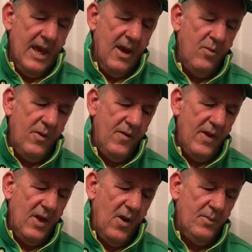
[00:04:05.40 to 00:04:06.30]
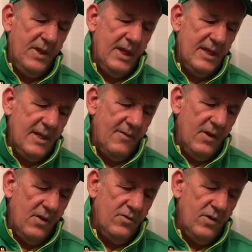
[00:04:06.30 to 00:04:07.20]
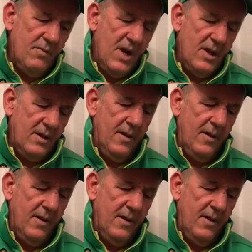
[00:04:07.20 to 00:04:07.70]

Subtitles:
and we fill it up to the 700 mark.